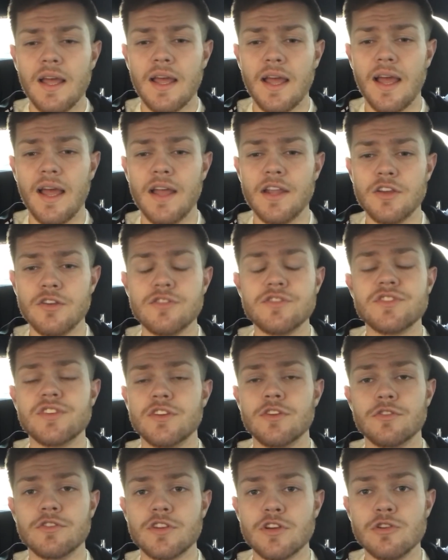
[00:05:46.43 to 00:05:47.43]
And
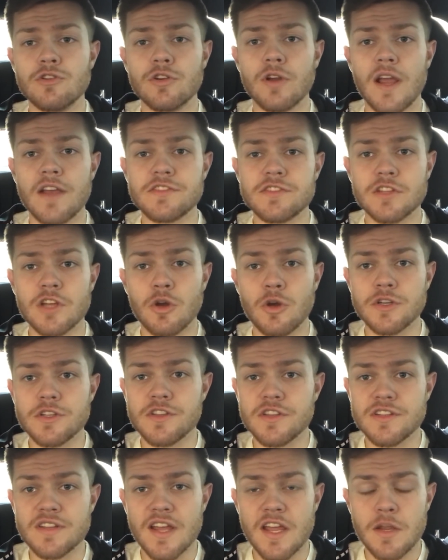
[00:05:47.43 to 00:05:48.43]
your tuner has to go
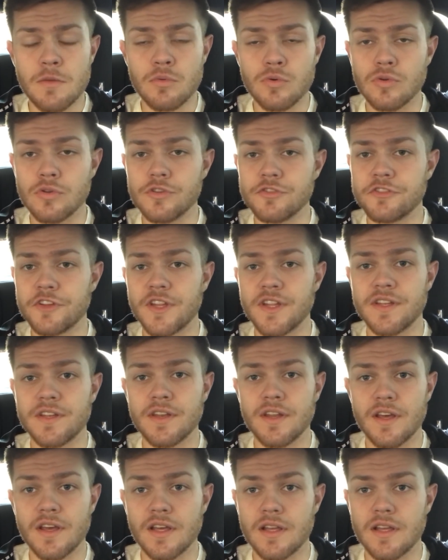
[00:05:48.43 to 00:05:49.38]
into the tables and